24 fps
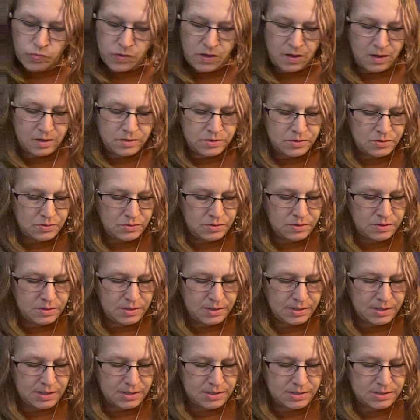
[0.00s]
I don't
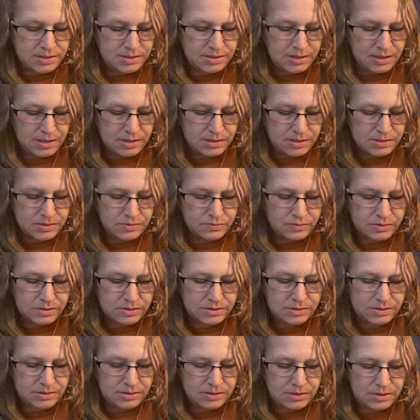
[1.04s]
think it says
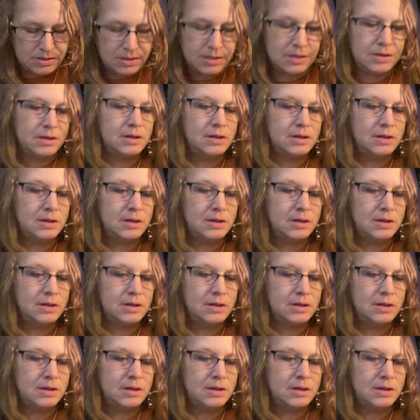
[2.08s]
what's in